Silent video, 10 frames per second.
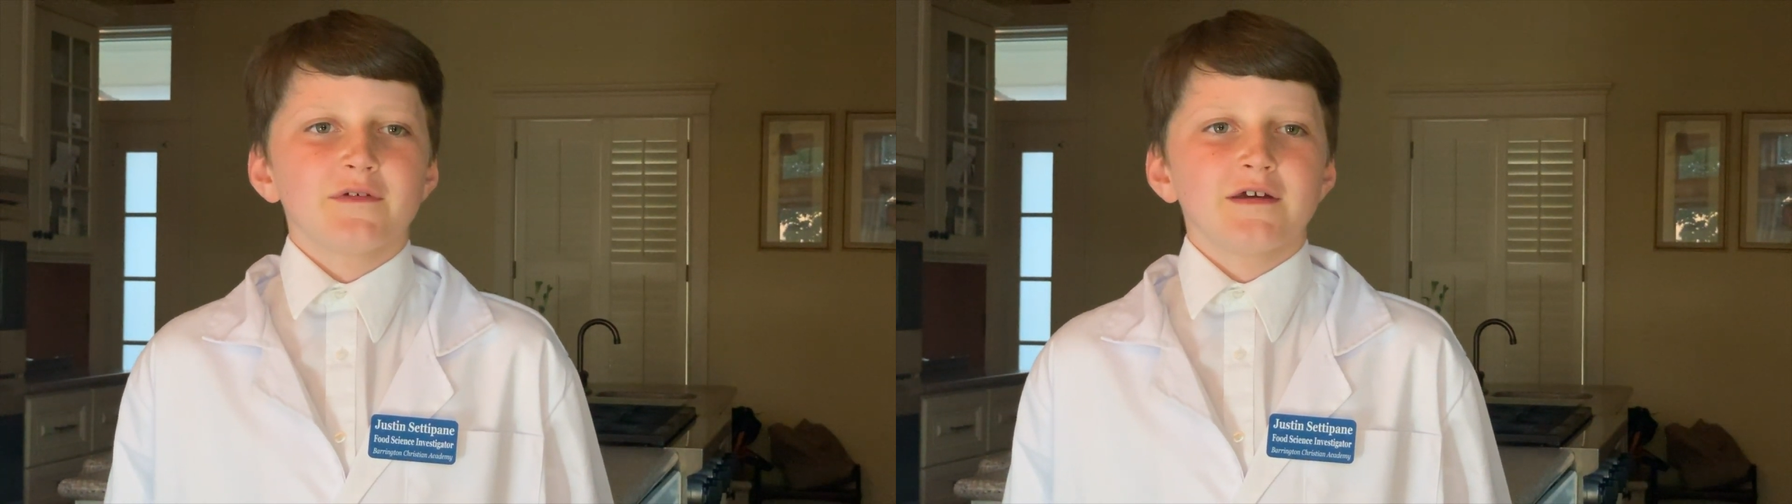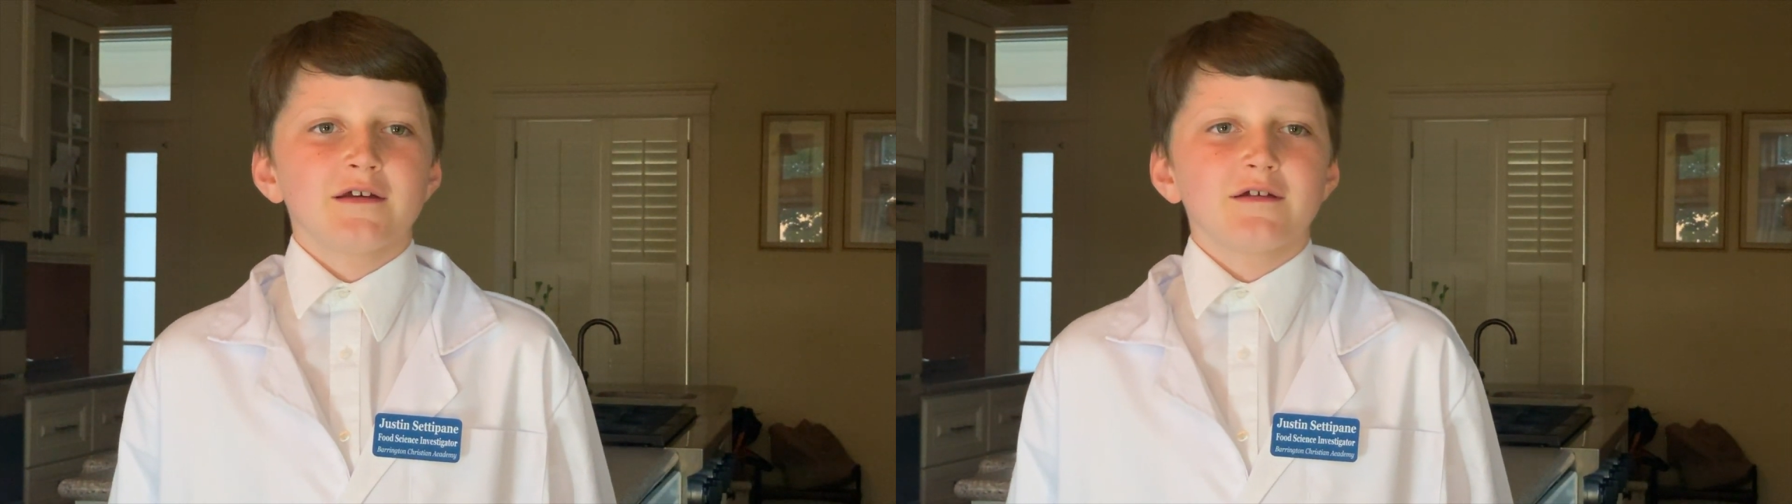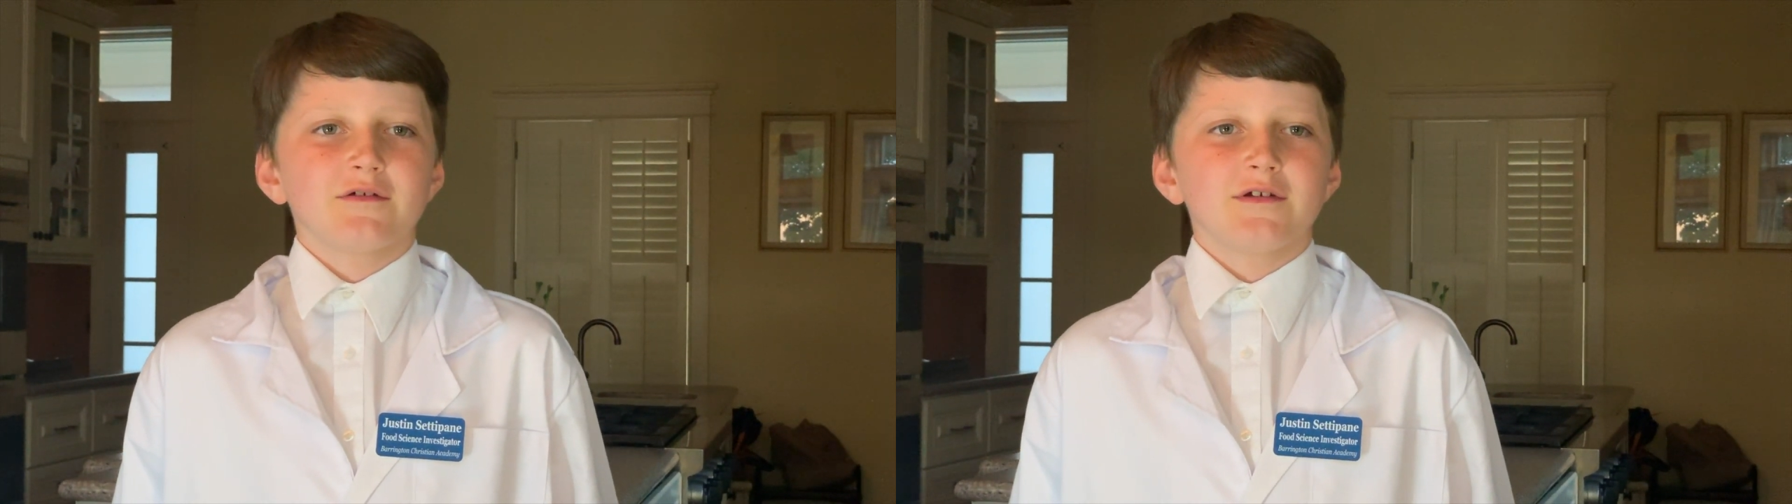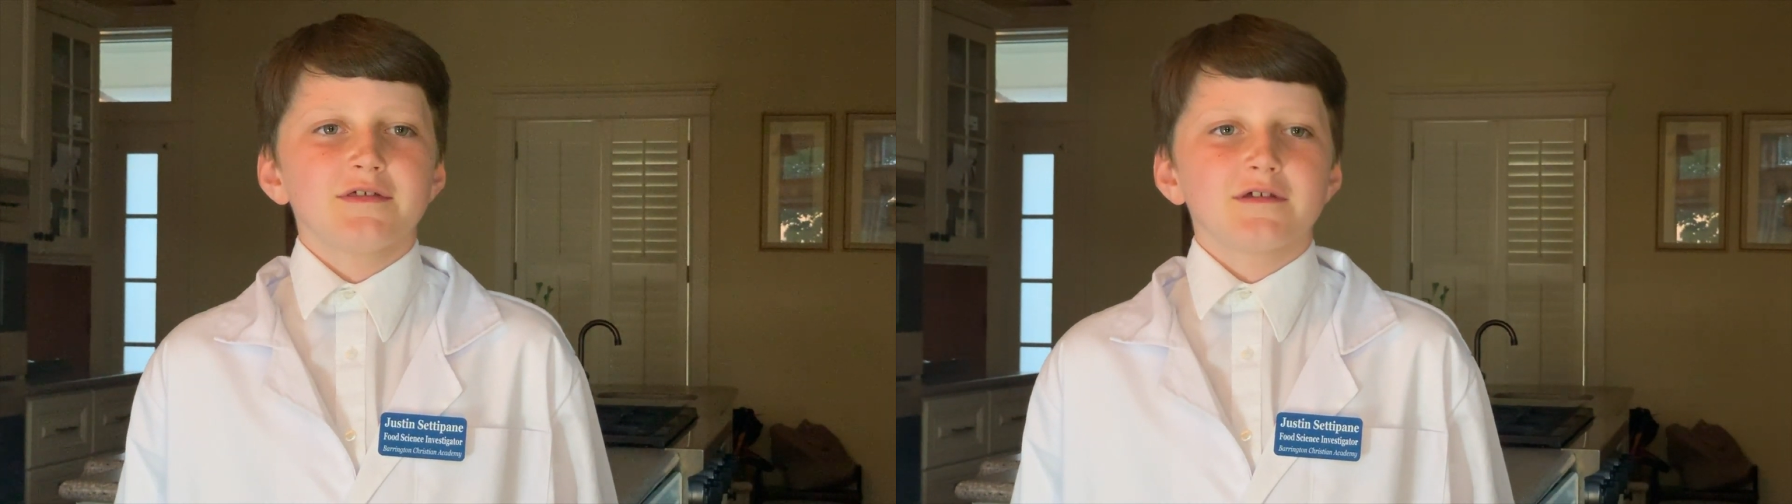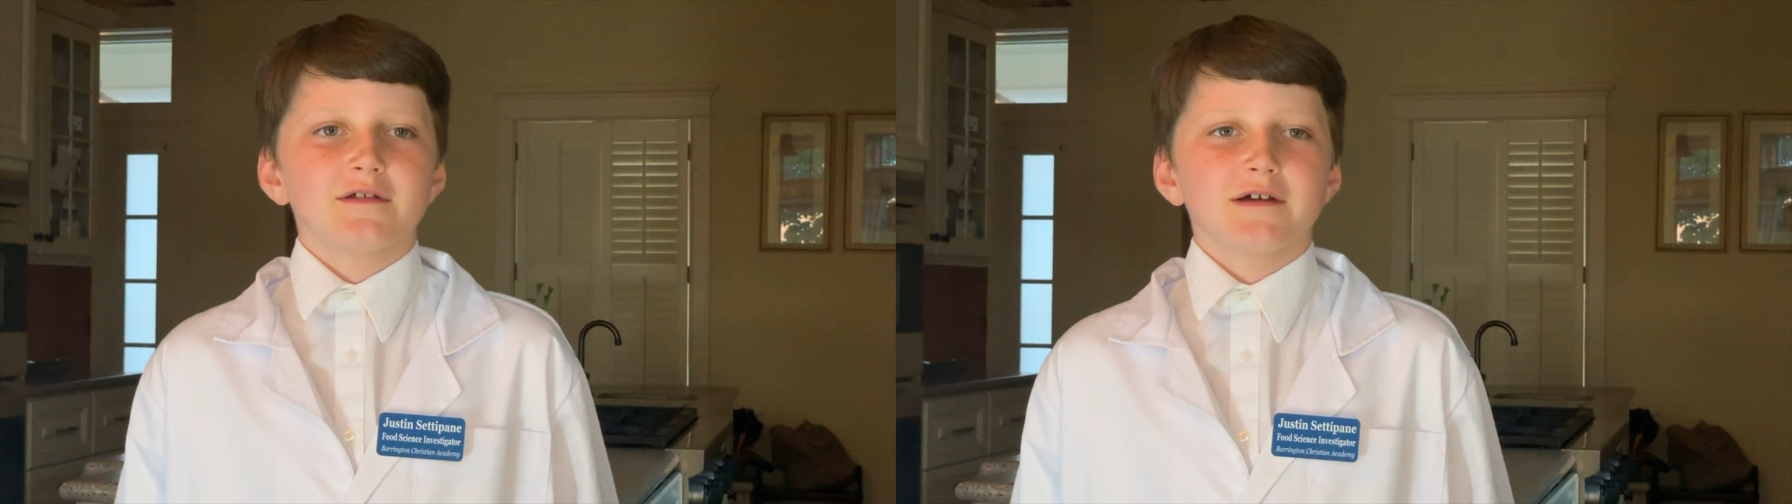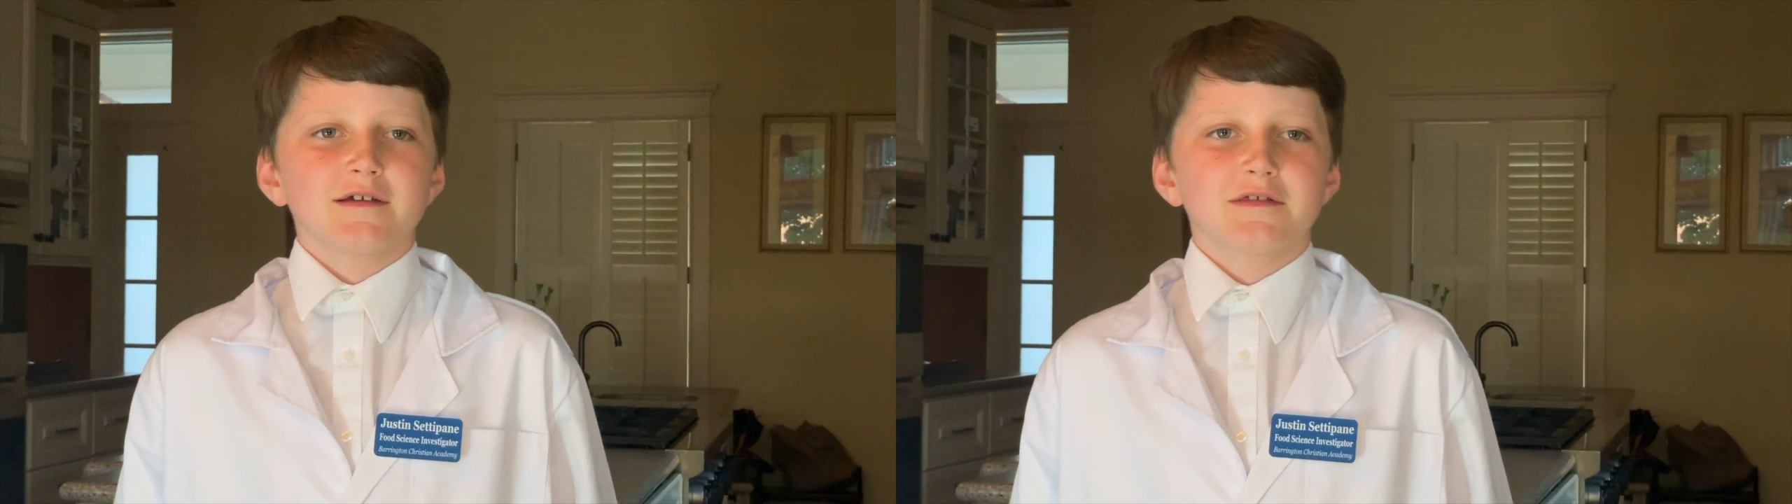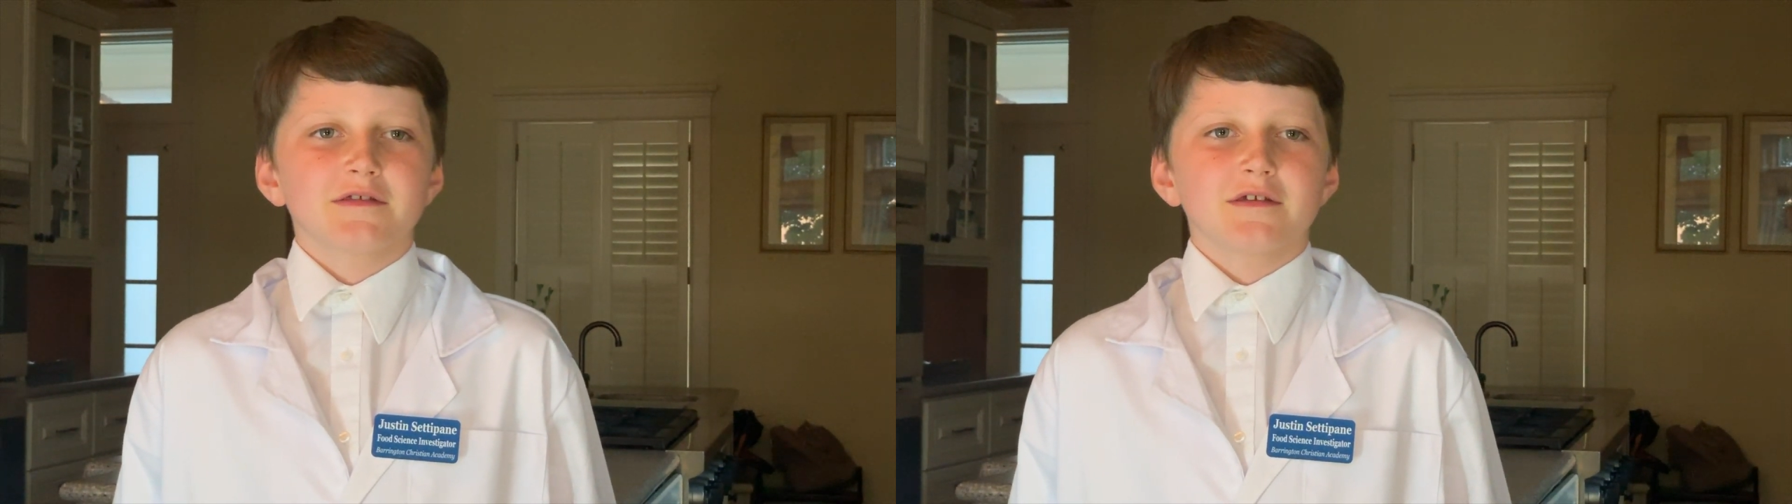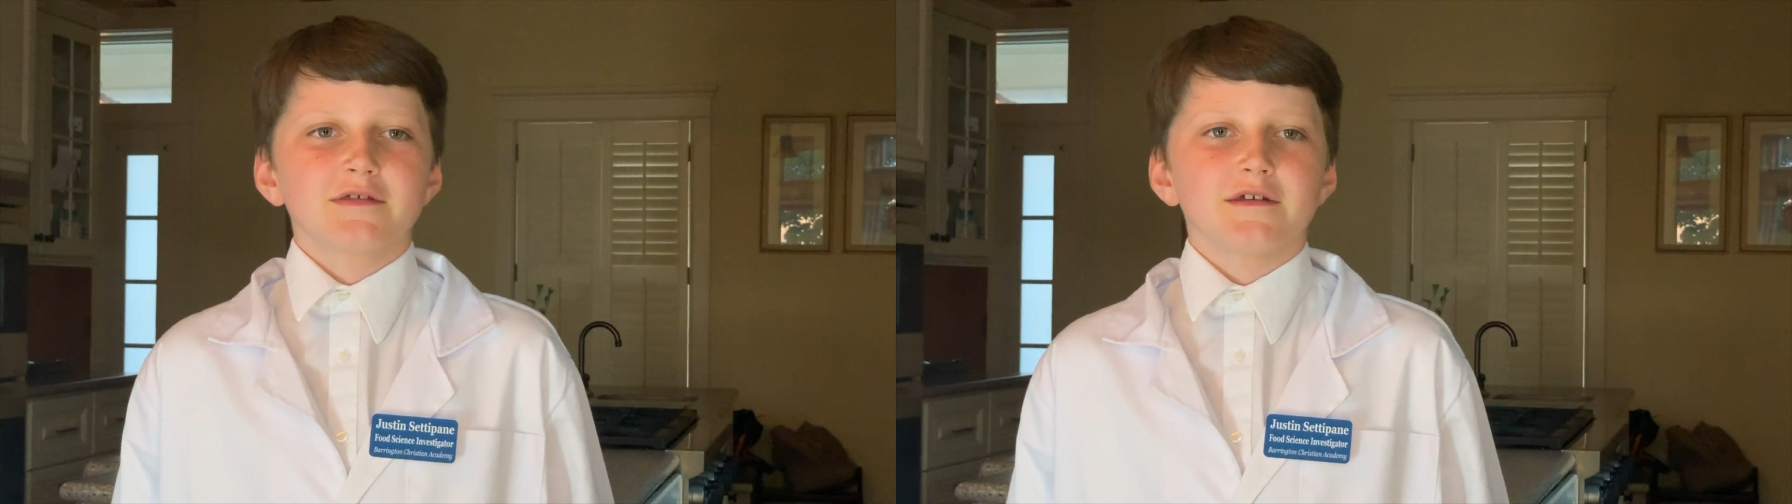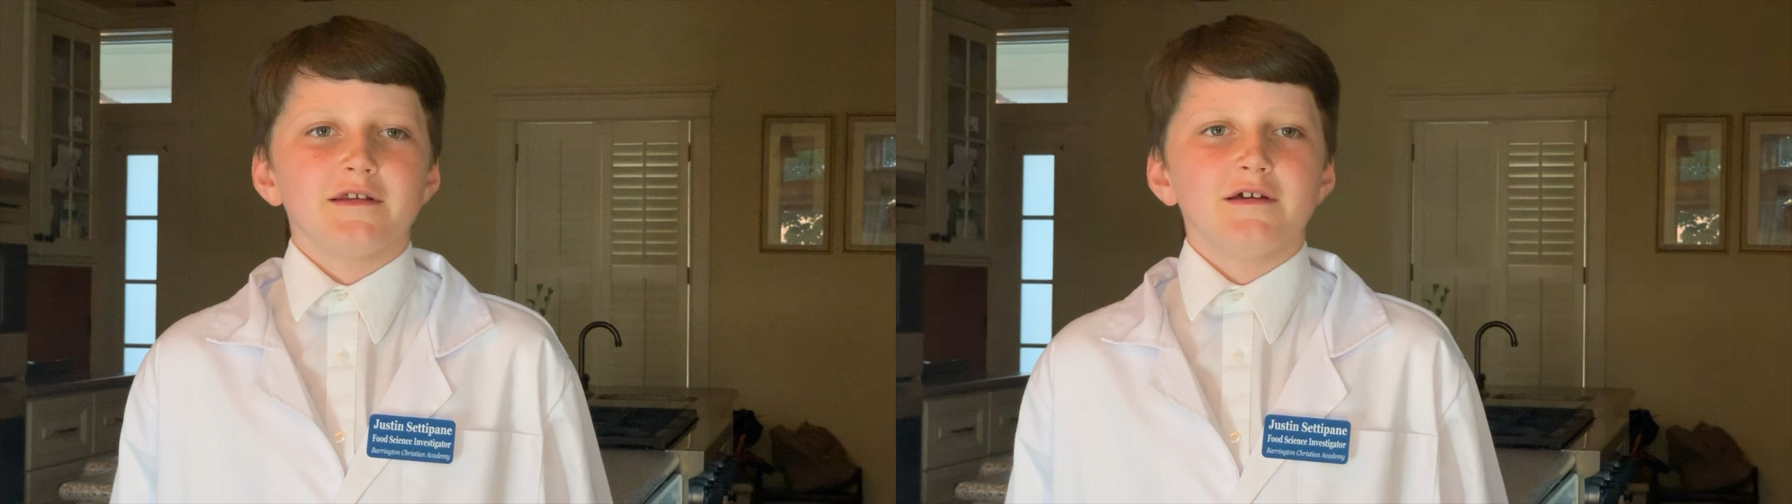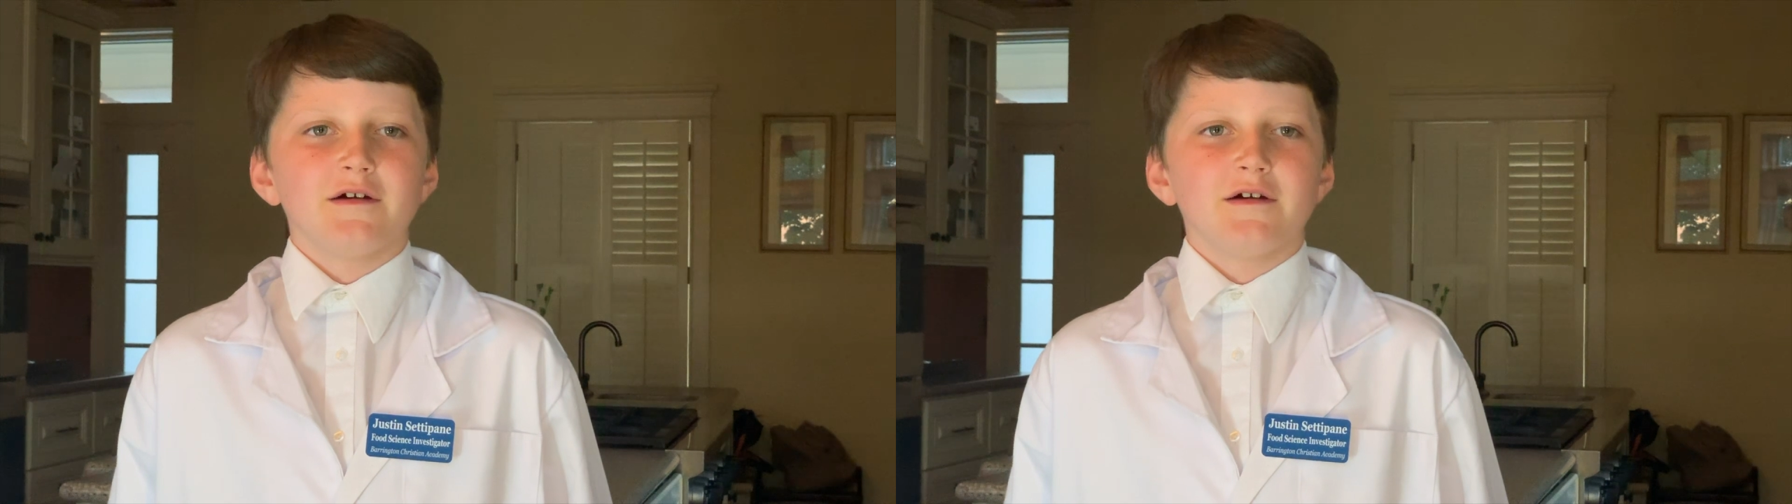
increased elasticity